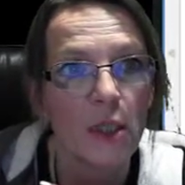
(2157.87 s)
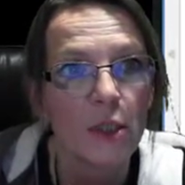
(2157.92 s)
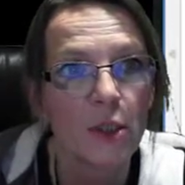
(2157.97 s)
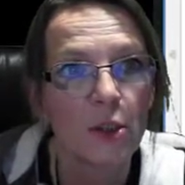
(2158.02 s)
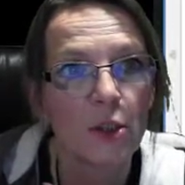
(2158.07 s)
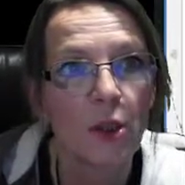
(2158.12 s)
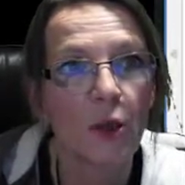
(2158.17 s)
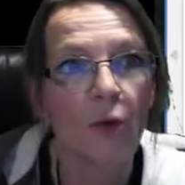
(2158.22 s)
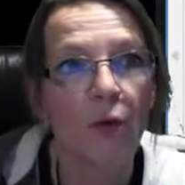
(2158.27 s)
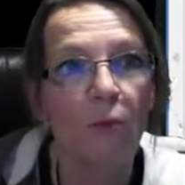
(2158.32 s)

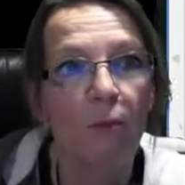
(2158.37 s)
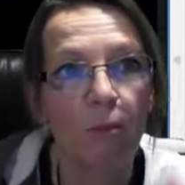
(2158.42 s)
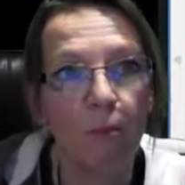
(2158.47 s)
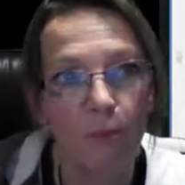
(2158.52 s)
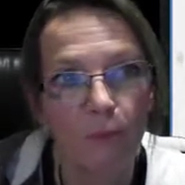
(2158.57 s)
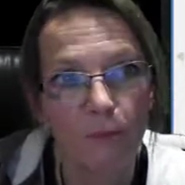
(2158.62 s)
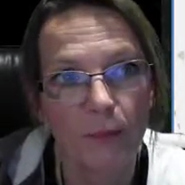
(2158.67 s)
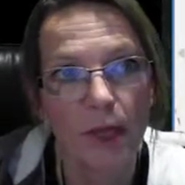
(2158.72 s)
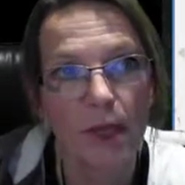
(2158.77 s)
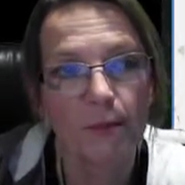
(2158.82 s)
So
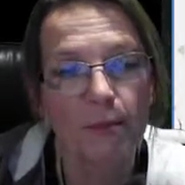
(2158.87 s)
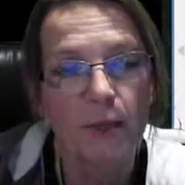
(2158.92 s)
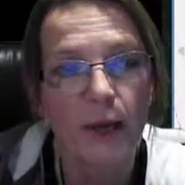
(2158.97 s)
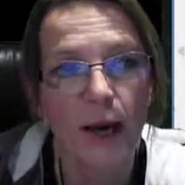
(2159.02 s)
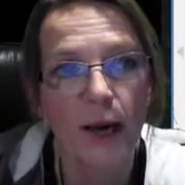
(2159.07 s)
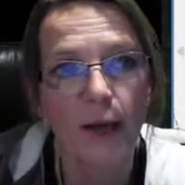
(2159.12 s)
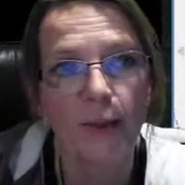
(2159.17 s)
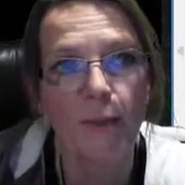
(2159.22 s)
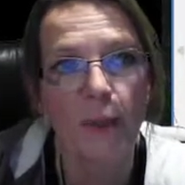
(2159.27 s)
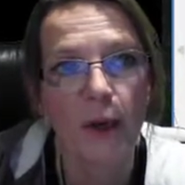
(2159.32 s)
keep
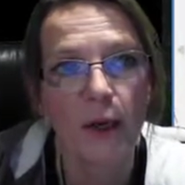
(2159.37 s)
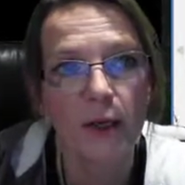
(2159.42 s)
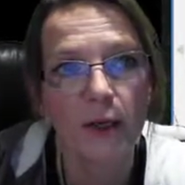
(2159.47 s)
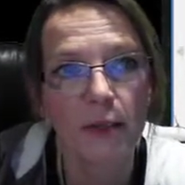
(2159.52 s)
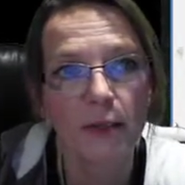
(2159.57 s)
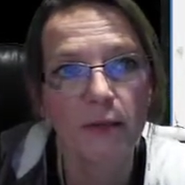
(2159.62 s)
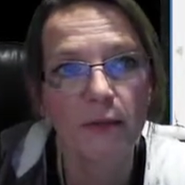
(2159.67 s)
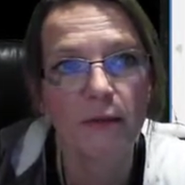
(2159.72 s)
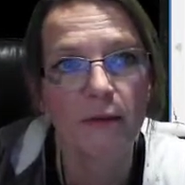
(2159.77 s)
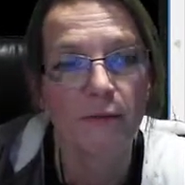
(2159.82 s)
that in
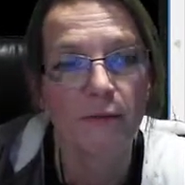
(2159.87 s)
mind